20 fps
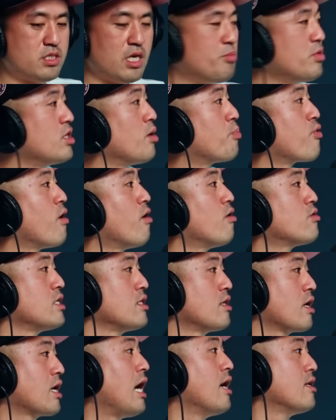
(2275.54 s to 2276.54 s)
Tell me I, the pros
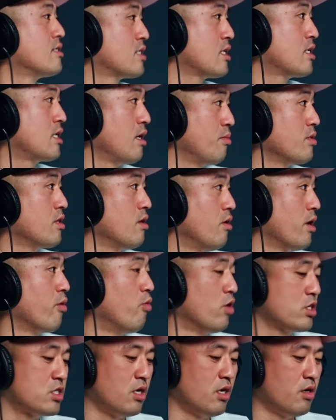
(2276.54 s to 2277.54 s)
I, and the cons. I'm gonna tell you, like, like
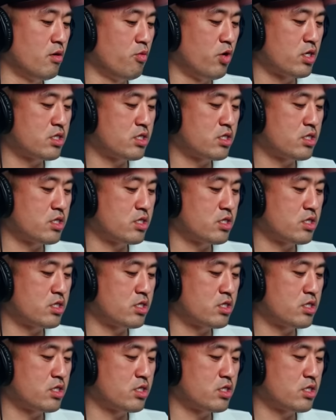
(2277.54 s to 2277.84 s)
you can't the,